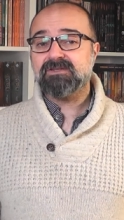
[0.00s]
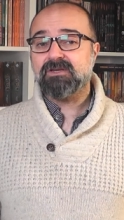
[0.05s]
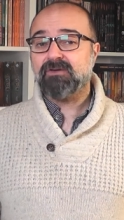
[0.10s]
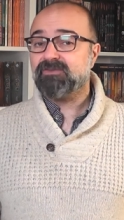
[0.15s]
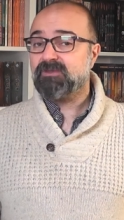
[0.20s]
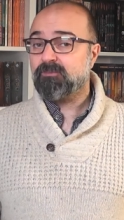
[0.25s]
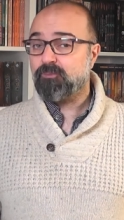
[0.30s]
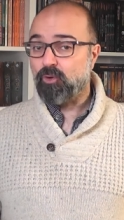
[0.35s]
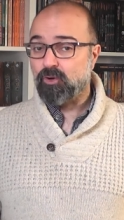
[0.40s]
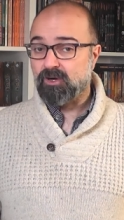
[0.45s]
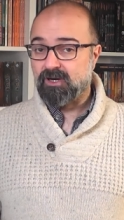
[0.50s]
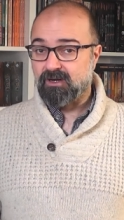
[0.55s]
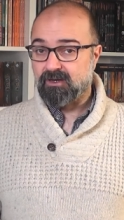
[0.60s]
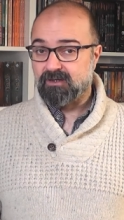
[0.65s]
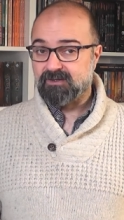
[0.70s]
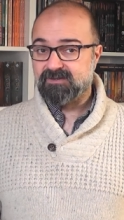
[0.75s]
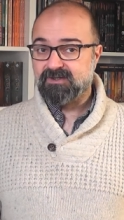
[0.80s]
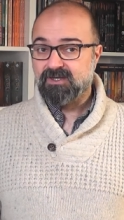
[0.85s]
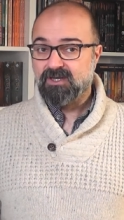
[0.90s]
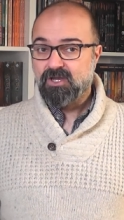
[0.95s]
of the
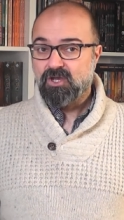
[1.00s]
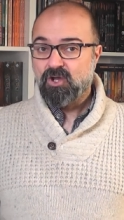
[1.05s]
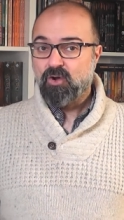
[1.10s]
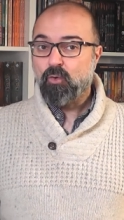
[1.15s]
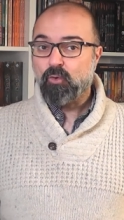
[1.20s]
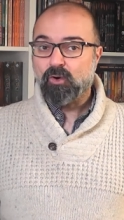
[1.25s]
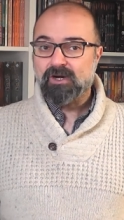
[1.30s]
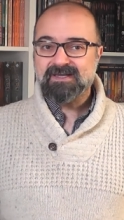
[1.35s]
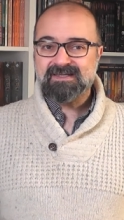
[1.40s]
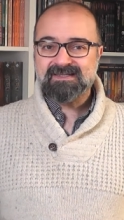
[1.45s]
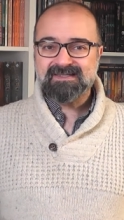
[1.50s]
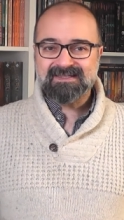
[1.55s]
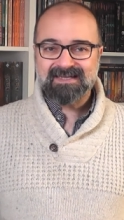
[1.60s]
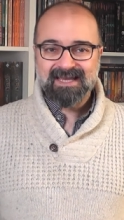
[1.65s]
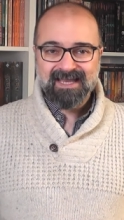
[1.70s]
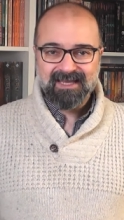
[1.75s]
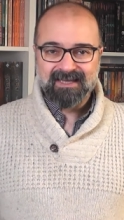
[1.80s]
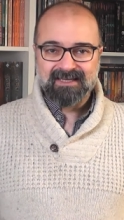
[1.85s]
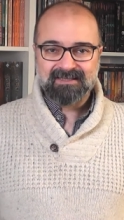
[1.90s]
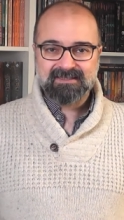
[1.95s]
Boggards, who are
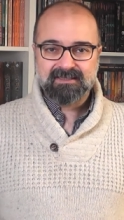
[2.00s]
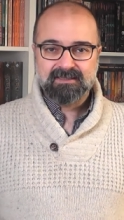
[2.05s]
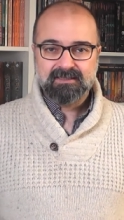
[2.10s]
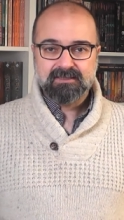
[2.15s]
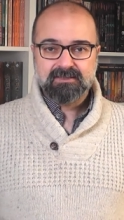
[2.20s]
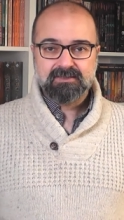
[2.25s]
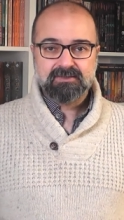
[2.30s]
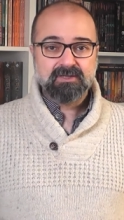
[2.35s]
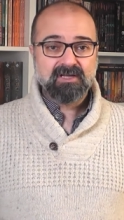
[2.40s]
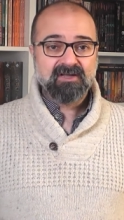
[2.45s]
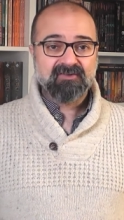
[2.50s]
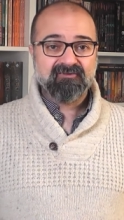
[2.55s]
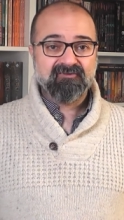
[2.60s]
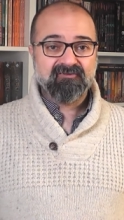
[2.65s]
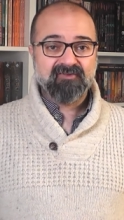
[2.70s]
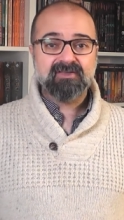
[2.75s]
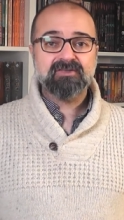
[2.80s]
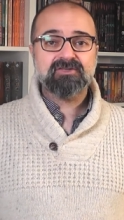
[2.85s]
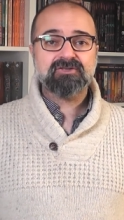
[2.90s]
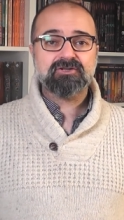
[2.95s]
said to have
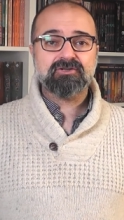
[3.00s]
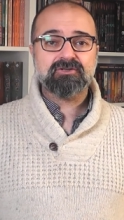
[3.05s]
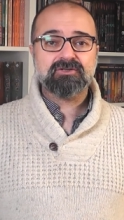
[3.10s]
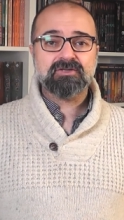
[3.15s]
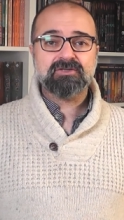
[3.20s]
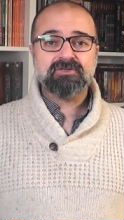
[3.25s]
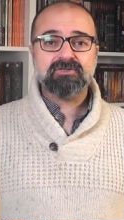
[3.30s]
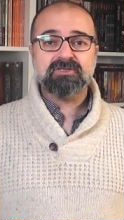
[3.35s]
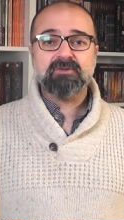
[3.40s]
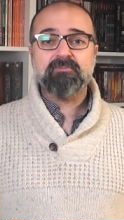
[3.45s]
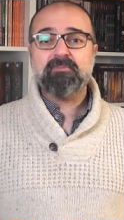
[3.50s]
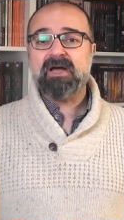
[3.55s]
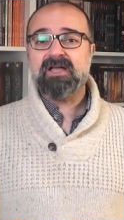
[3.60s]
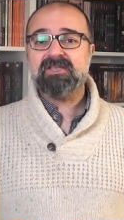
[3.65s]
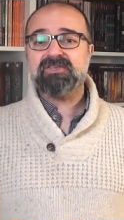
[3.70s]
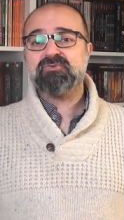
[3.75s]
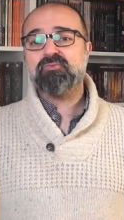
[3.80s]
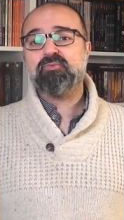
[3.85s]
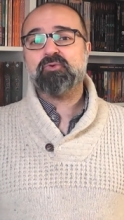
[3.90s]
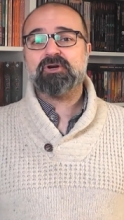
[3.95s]
ventured to the
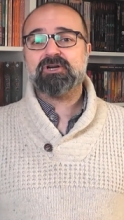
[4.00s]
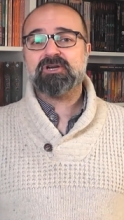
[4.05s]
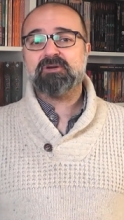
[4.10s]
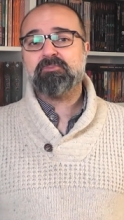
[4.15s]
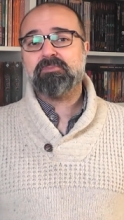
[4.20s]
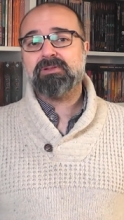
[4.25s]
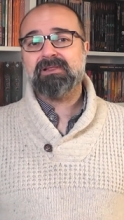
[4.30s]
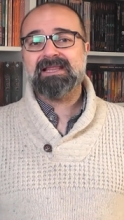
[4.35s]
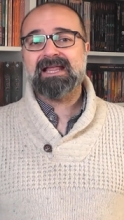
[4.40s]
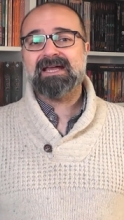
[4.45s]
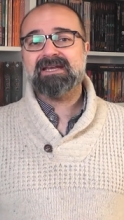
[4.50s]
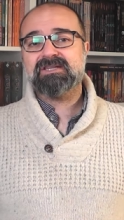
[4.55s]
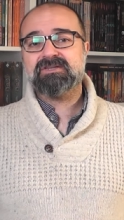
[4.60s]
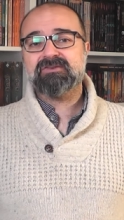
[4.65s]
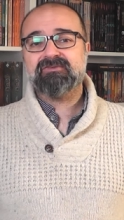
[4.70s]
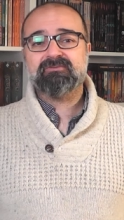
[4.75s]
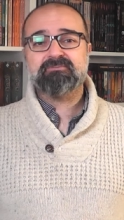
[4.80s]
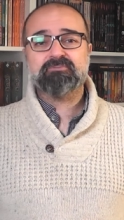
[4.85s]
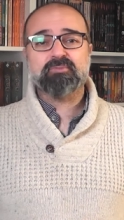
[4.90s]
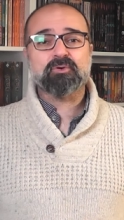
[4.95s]
patchwork planet
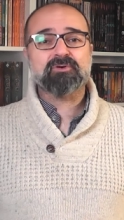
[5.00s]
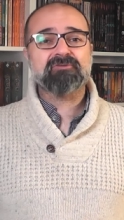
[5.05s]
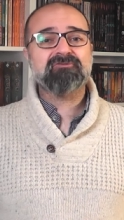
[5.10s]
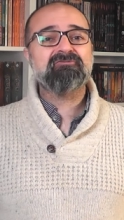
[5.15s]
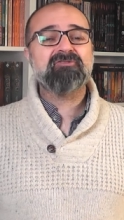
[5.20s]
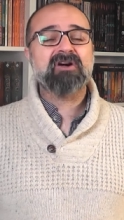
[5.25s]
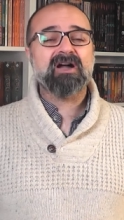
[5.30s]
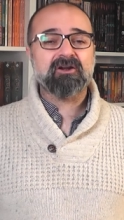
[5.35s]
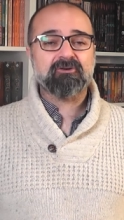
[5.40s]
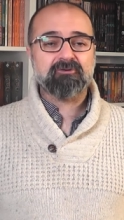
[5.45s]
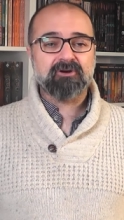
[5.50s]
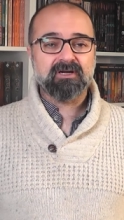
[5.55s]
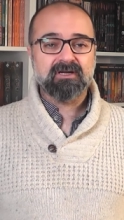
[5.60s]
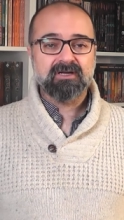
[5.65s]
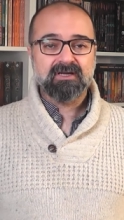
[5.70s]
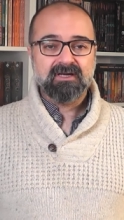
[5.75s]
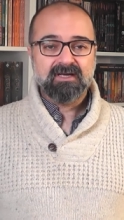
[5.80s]
of Porphyra